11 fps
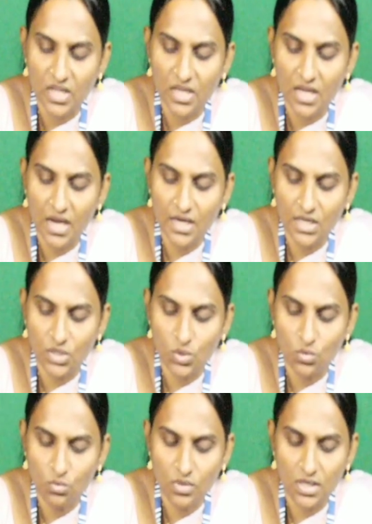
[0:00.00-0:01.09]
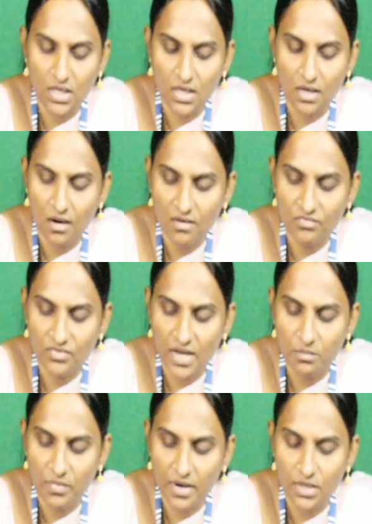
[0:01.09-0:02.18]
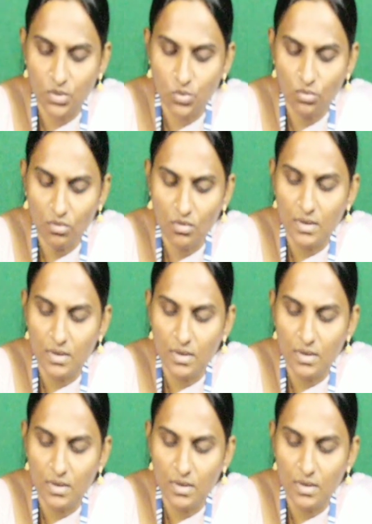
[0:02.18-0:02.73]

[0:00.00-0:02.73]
A into T of n by 2